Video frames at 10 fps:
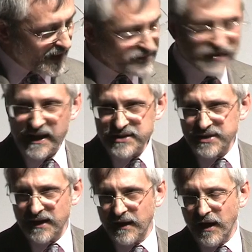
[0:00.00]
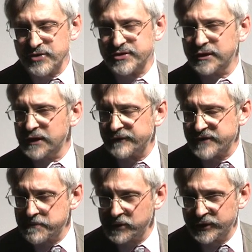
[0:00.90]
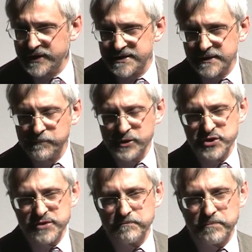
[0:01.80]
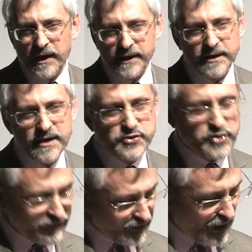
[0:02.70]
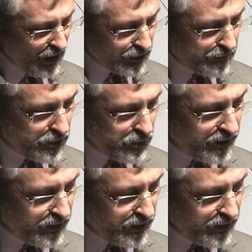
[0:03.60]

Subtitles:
And a later article after the building's completion by Trevor Garnham,